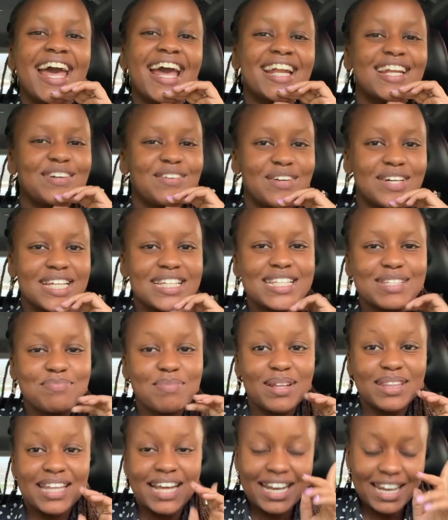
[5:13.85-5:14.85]
Anyways,
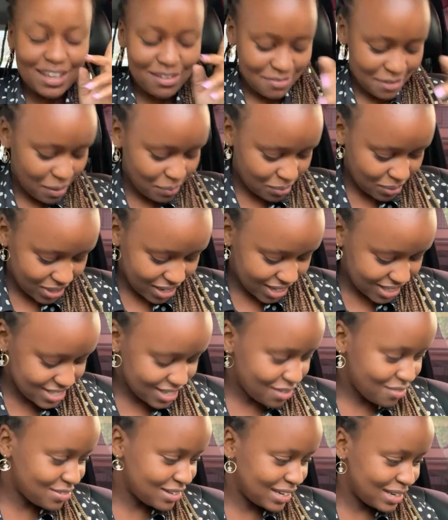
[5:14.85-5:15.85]
but the Nivea products
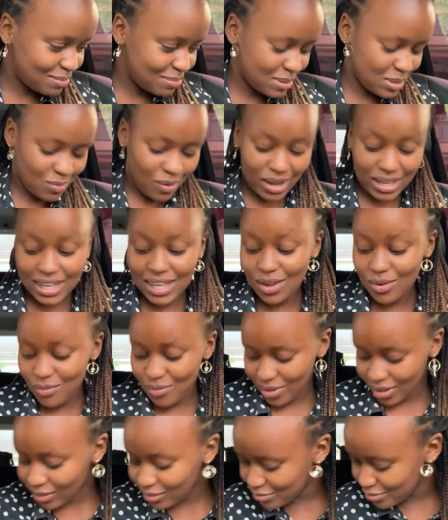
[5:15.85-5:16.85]
have really been working
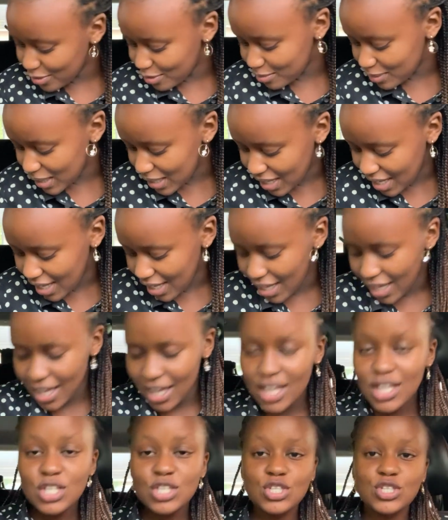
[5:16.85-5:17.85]
well for me.
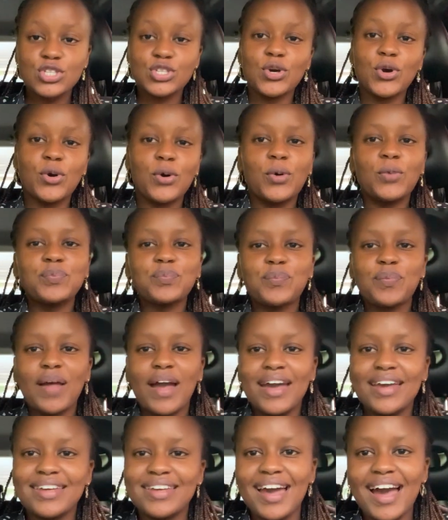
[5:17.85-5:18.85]
So
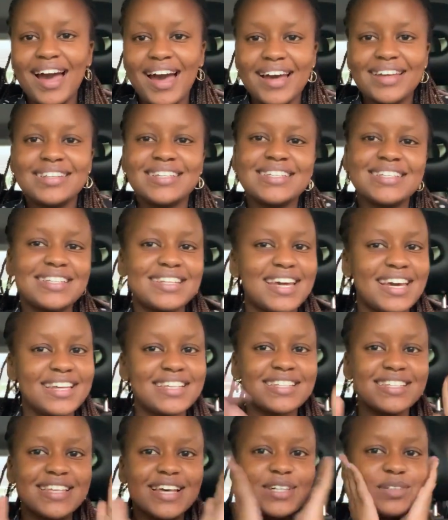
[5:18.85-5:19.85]
yeah, these
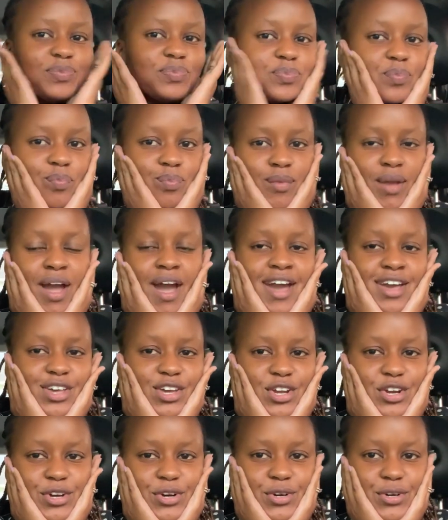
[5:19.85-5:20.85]
days,
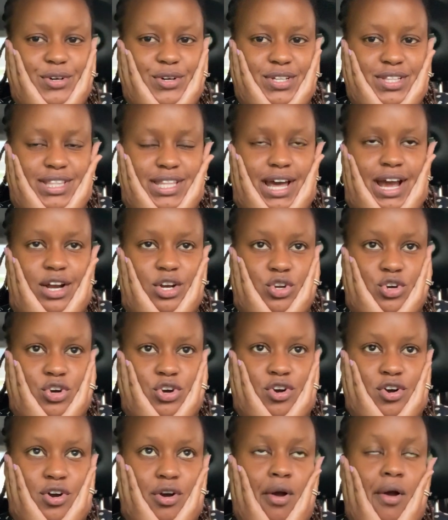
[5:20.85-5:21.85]
you know, there are
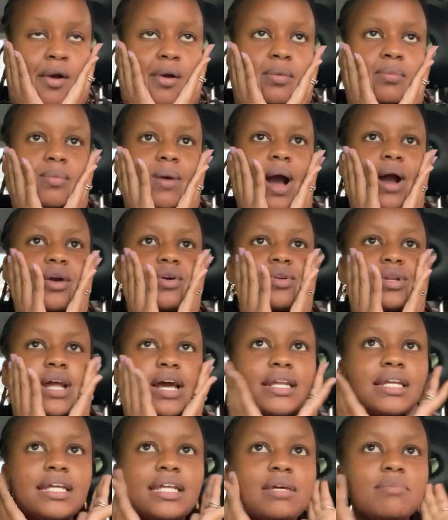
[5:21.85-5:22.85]
no
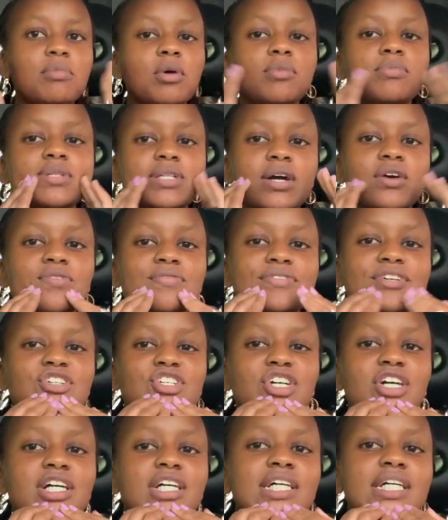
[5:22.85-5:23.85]
akuna nini mobs
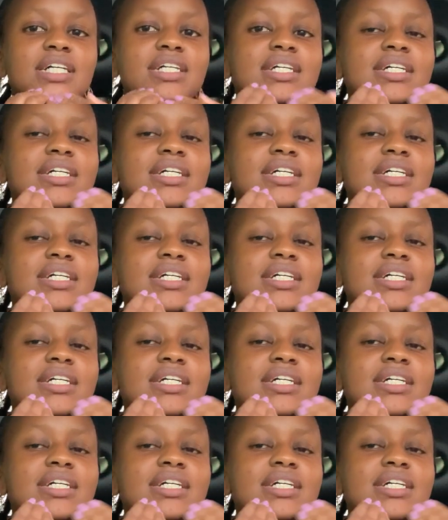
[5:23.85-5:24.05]
feature kuficha